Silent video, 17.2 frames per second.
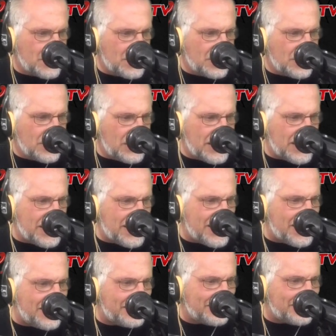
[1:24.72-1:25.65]

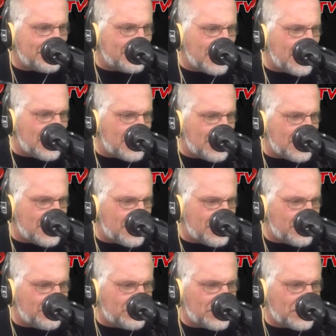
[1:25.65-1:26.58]
At
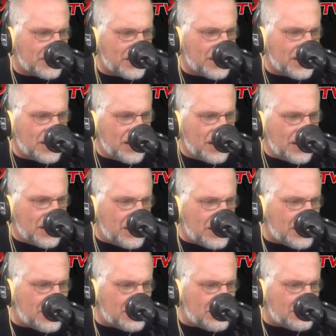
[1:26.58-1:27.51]
times,
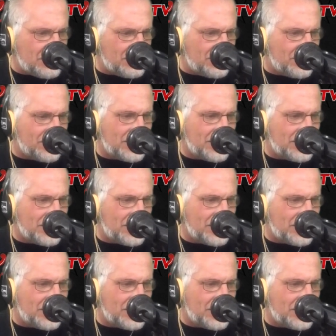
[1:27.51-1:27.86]
oh,